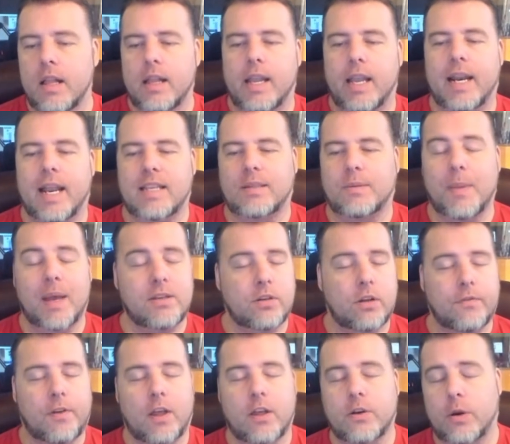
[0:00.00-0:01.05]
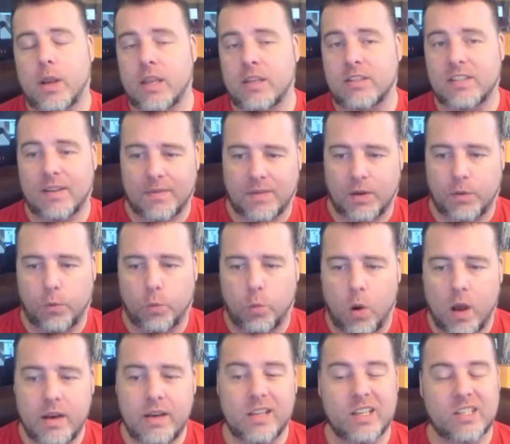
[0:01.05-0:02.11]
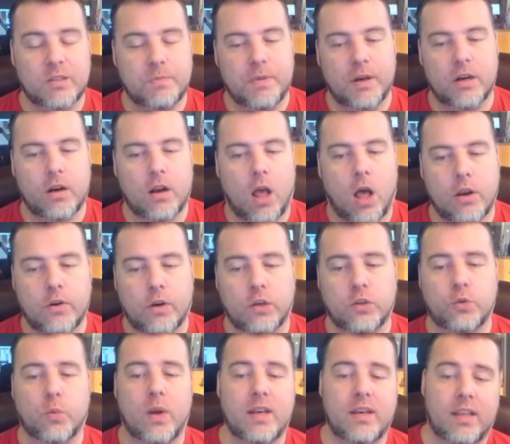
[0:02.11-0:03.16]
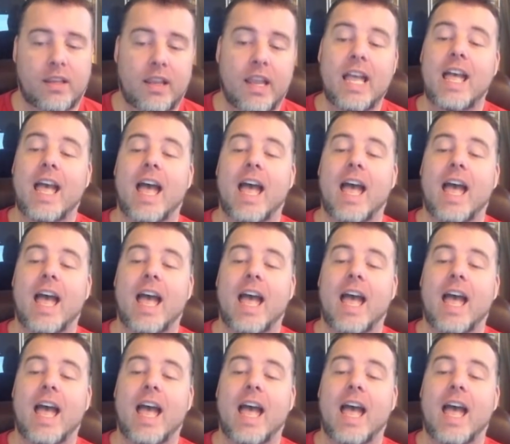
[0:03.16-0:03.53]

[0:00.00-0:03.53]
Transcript: It has a magic of 171, a spirit of 120,